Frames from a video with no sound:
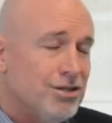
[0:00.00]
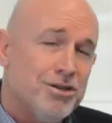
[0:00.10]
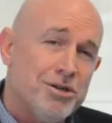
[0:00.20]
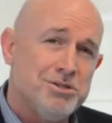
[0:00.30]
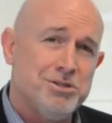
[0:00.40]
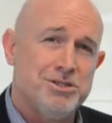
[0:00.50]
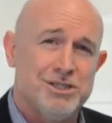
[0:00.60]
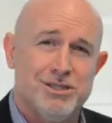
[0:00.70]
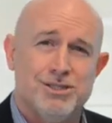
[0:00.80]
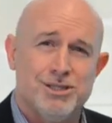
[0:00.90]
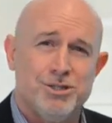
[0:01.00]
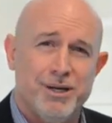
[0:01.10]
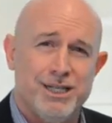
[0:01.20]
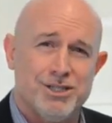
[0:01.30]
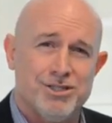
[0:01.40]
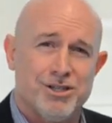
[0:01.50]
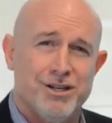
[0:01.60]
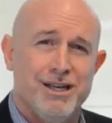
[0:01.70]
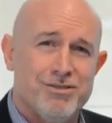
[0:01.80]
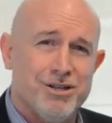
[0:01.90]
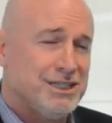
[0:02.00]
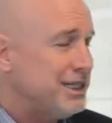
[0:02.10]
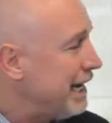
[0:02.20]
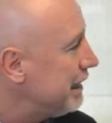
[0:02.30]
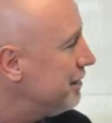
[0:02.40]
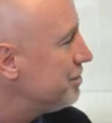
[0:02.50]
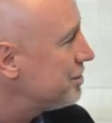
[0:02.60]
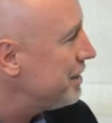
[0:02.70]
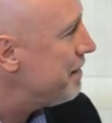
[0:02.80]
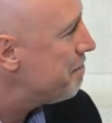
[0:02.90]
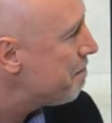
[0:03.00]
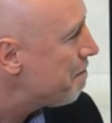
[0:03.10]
No 2 situations are ever exactly the same.